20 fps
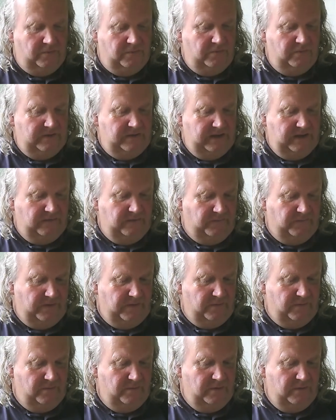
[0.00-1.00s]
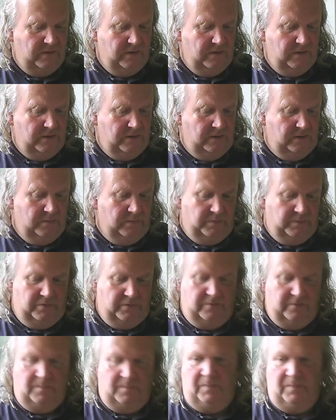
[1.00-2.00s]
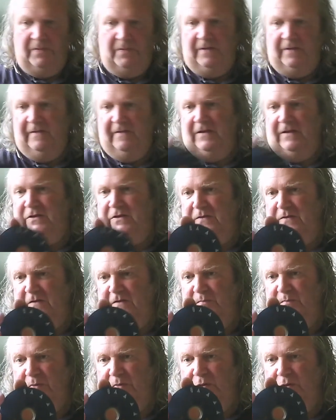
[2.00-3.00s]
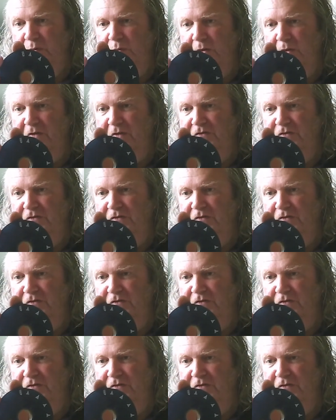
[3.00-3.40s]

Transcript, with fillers: phone, yellow phone, but you had to have blue